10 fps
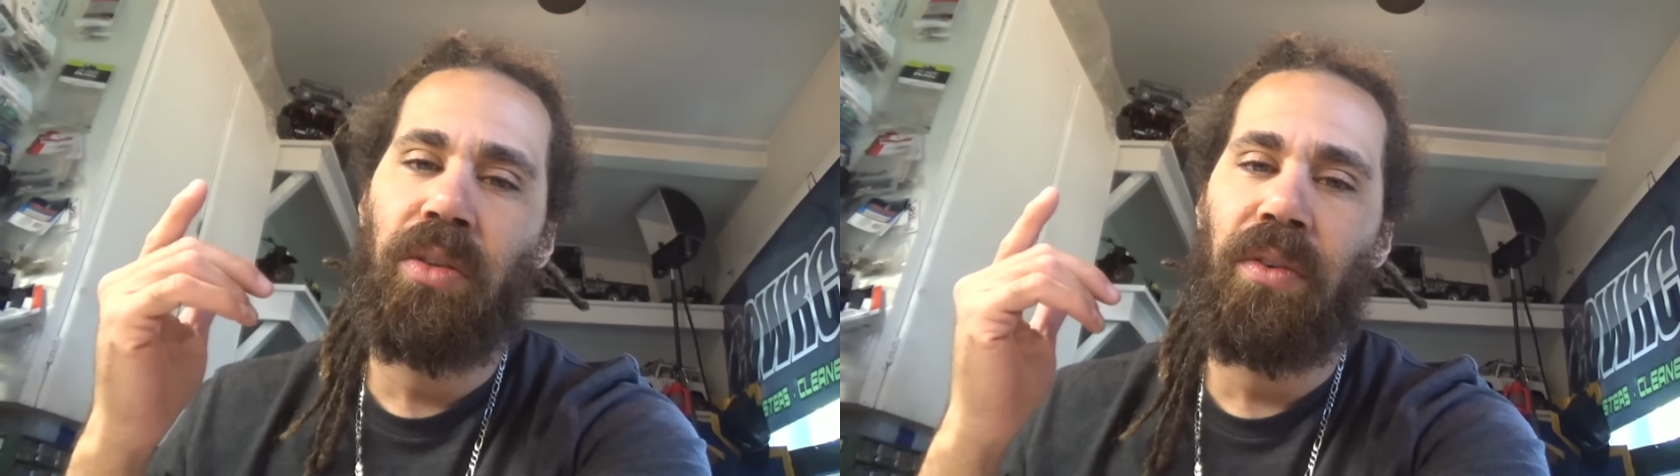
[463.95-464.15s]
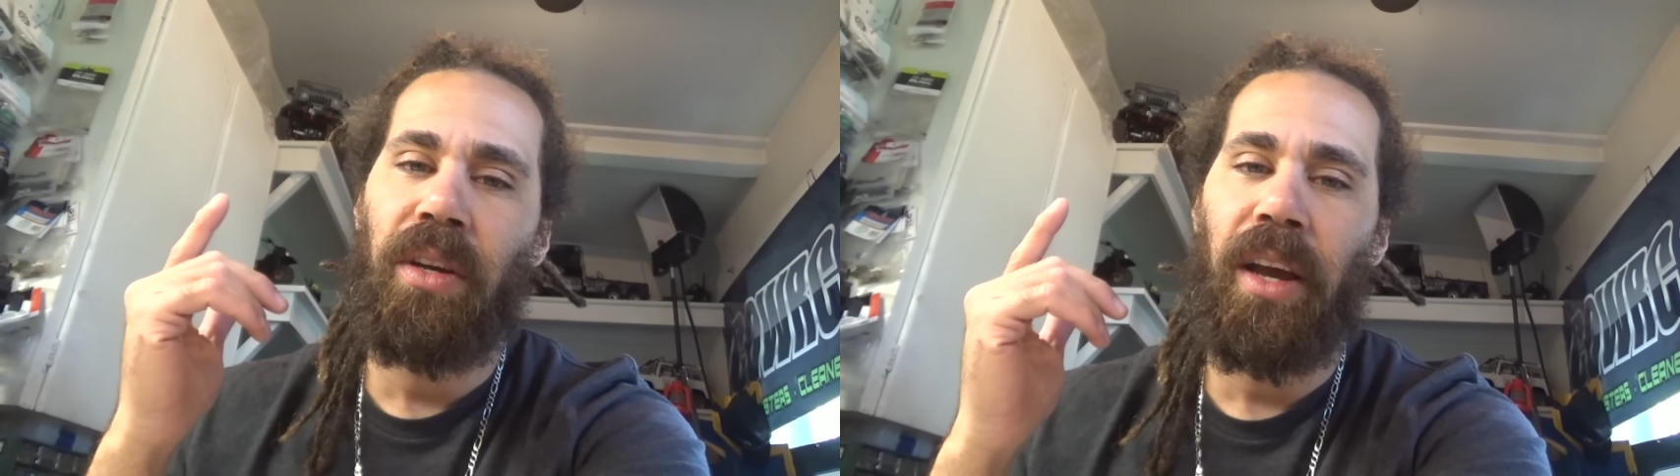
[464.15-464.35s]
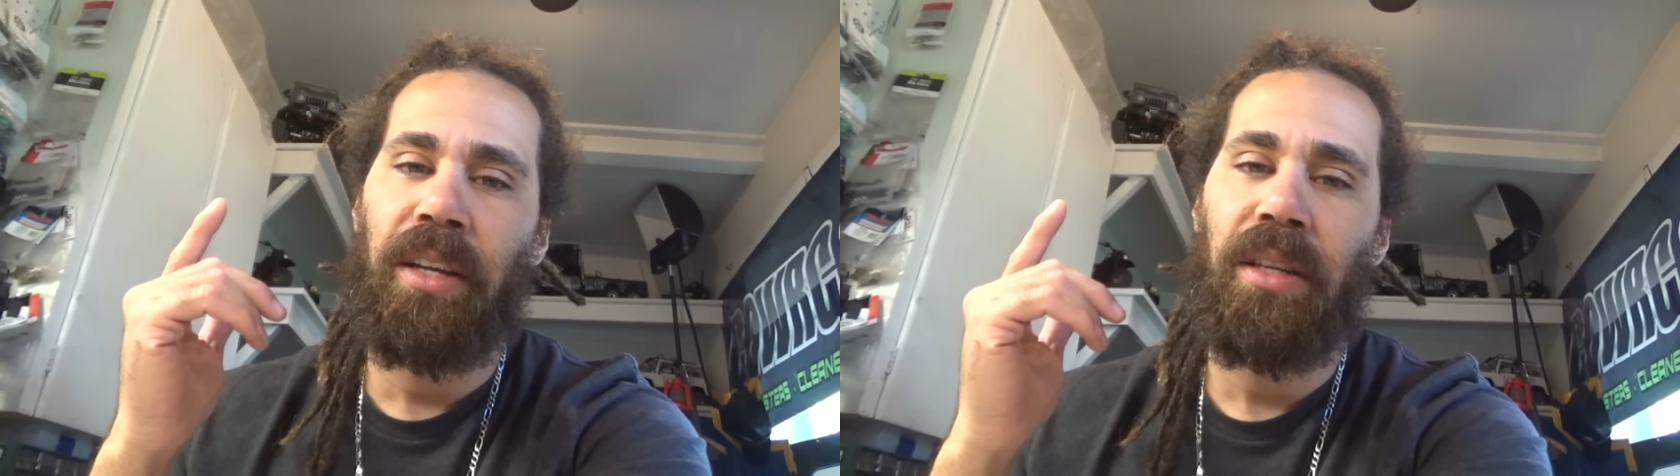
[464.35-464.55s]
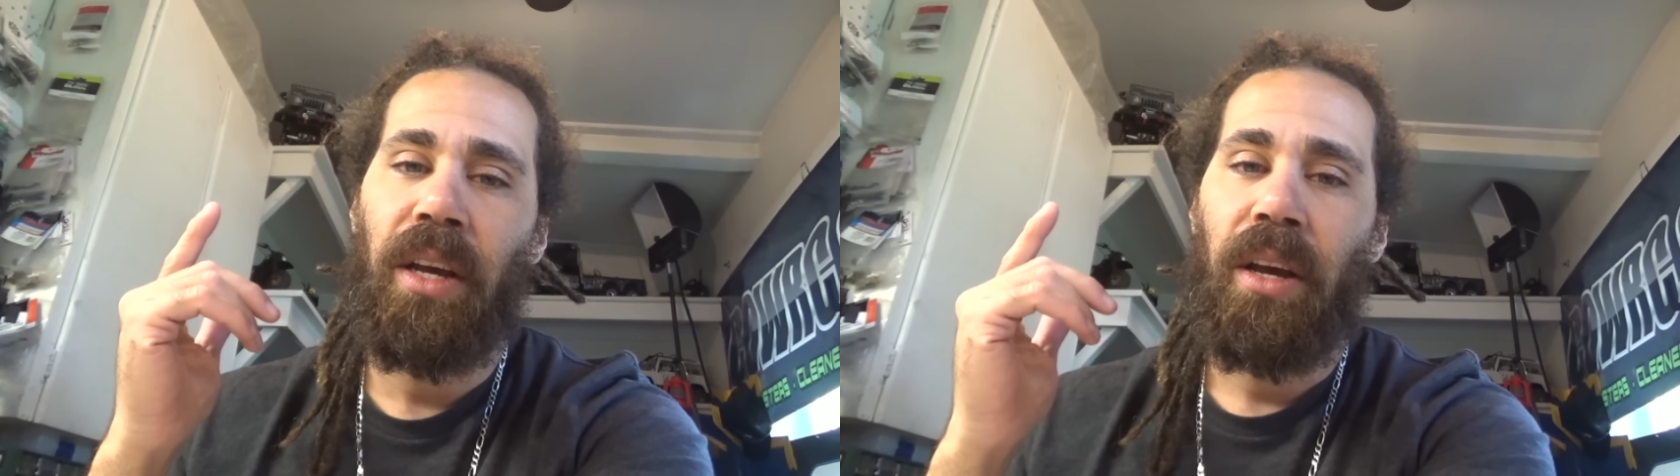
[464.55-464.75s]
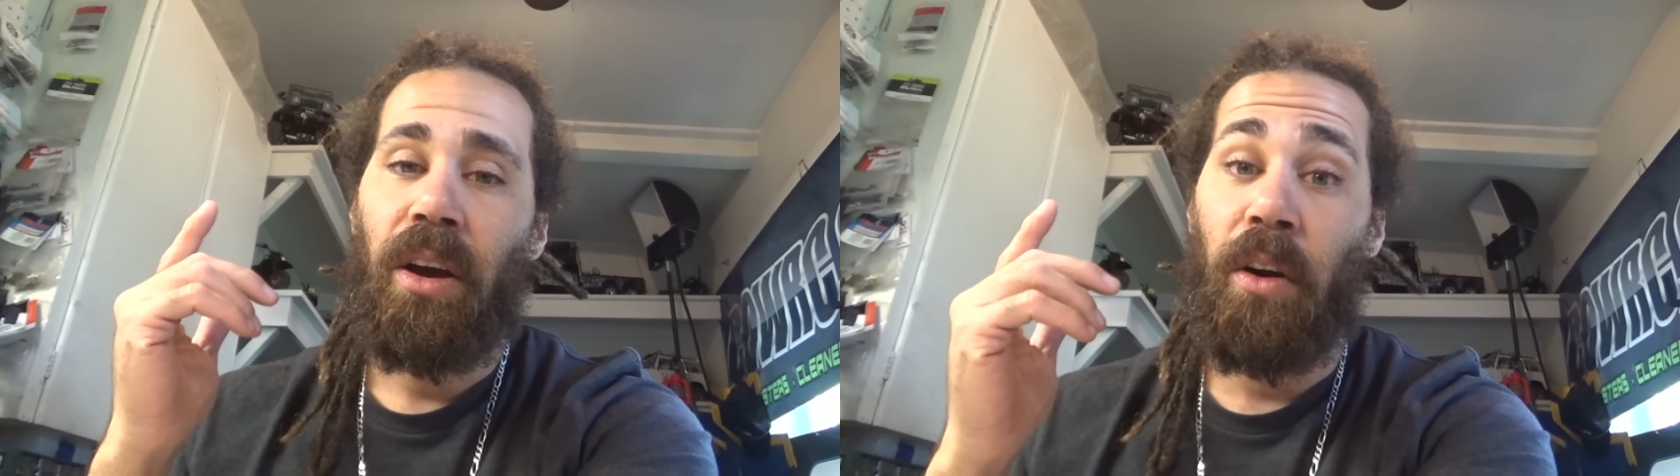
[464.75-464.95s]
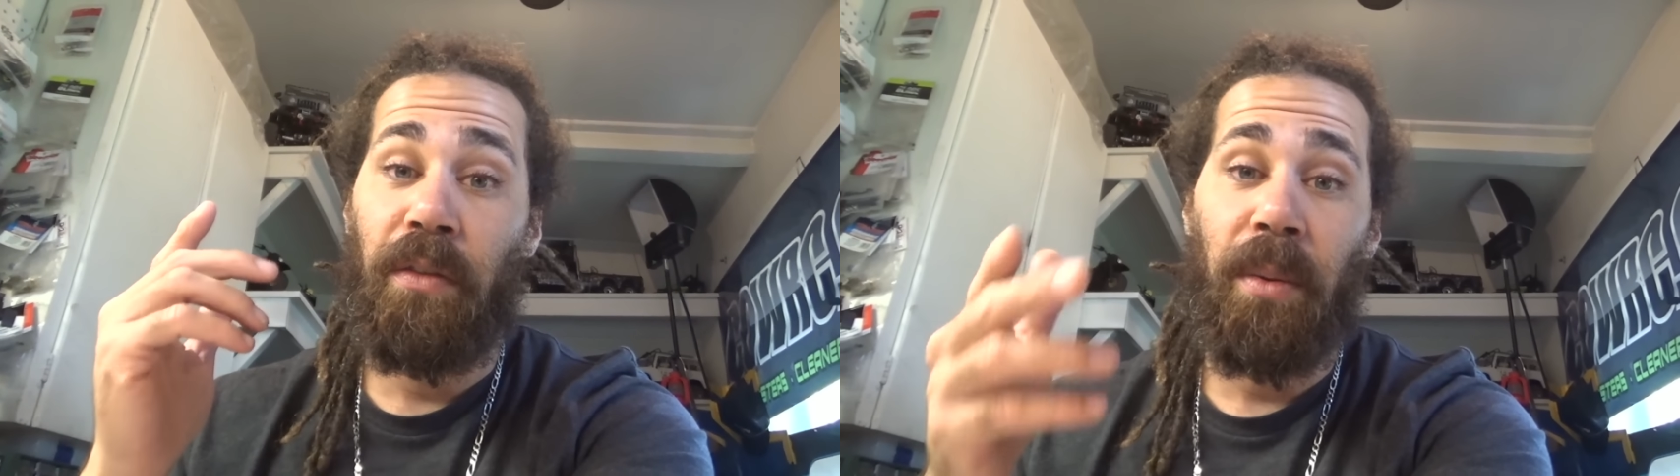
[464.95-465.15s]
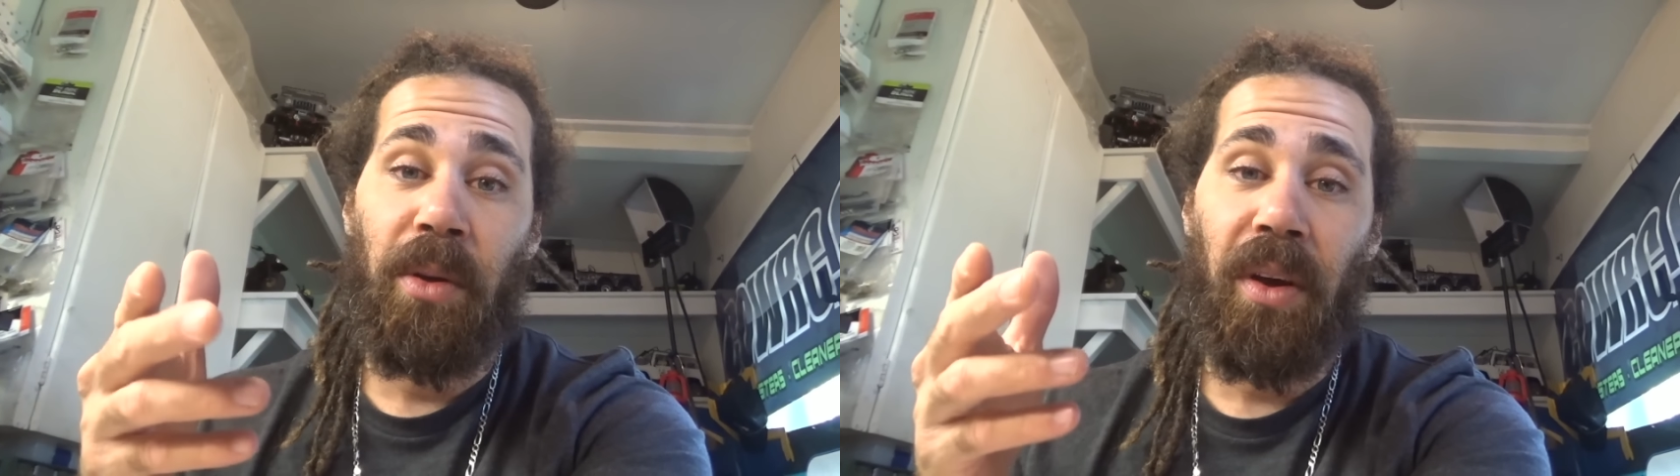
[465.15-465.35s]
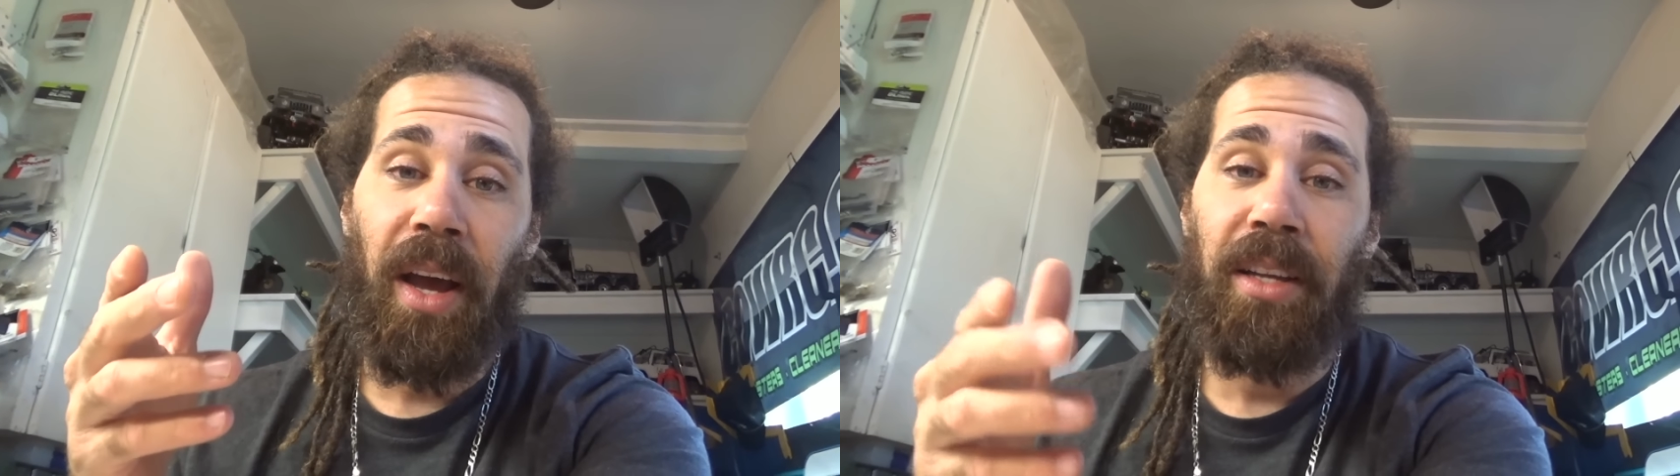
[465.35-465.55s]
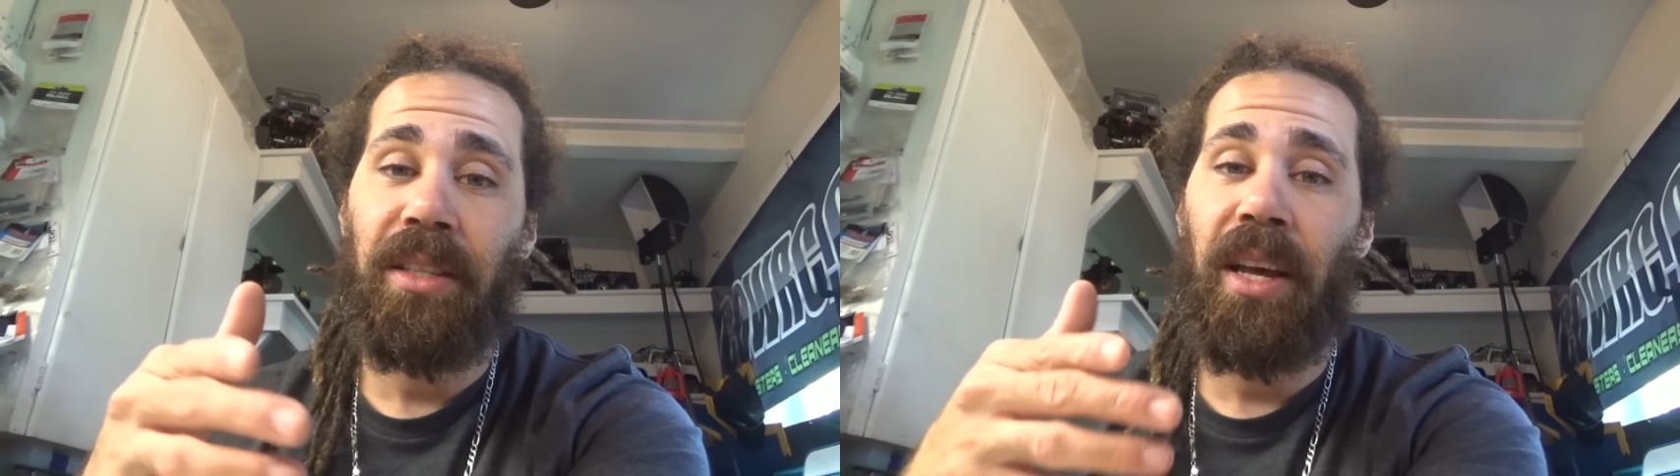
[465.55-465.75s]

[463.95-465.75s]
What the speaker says: for you guys, or from you guys.